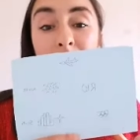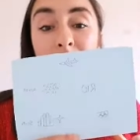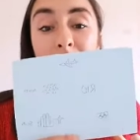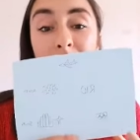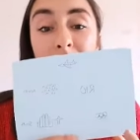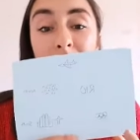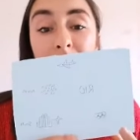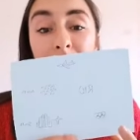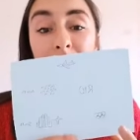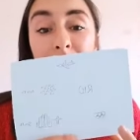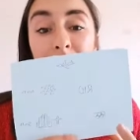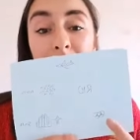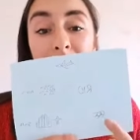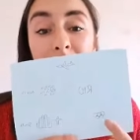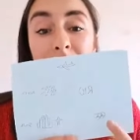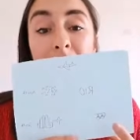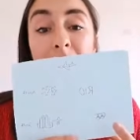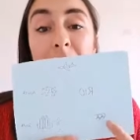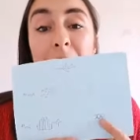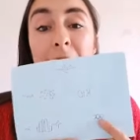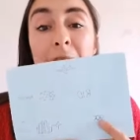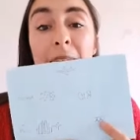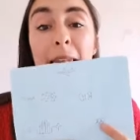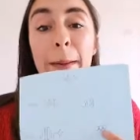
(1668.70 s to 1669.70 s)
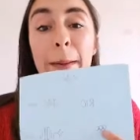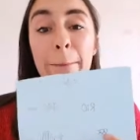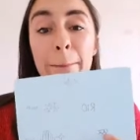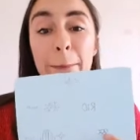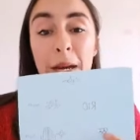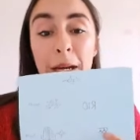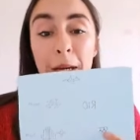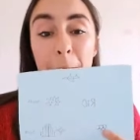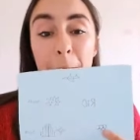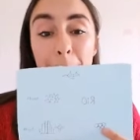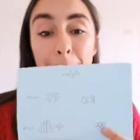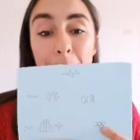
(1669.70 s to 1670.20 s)
The
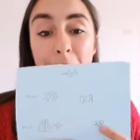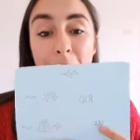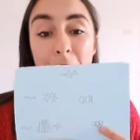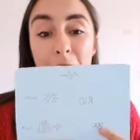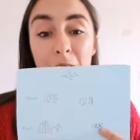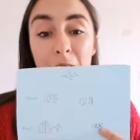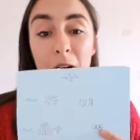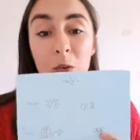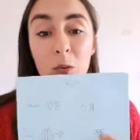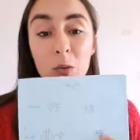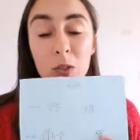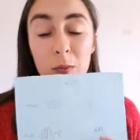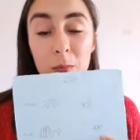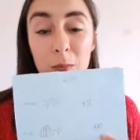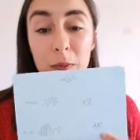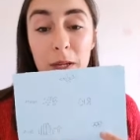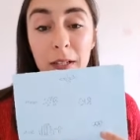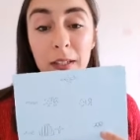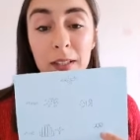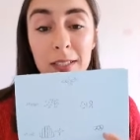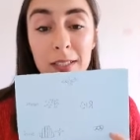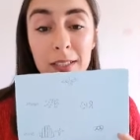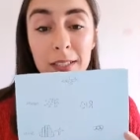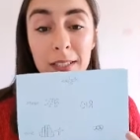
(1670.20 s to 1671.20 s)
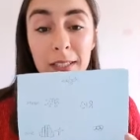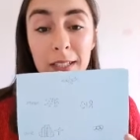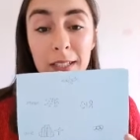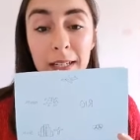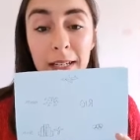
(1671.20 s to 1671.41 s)
Olympic Park was built